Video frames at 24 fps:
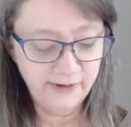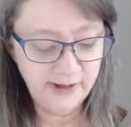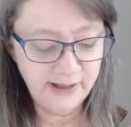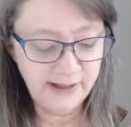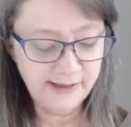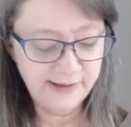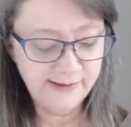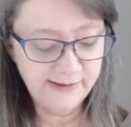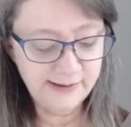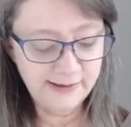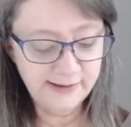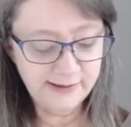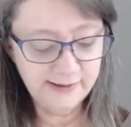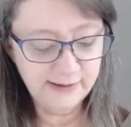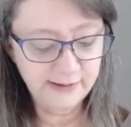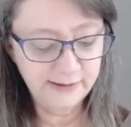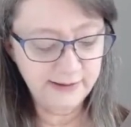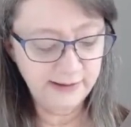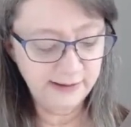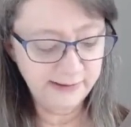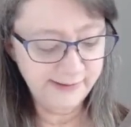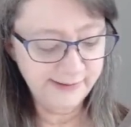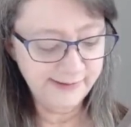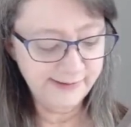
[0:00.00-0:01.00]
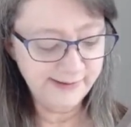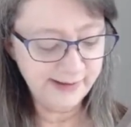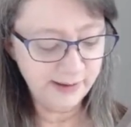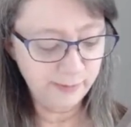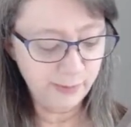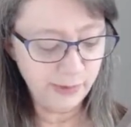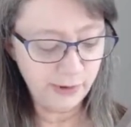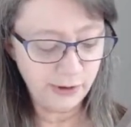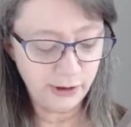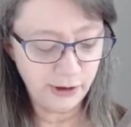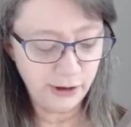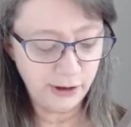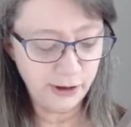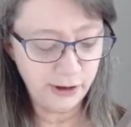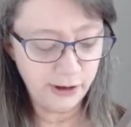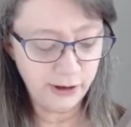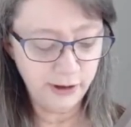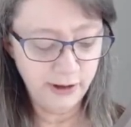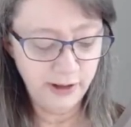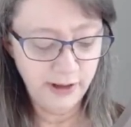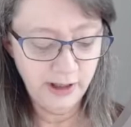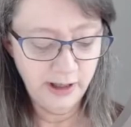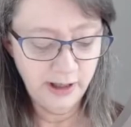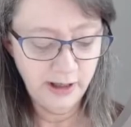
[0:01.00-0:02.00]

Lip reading: is this little zipper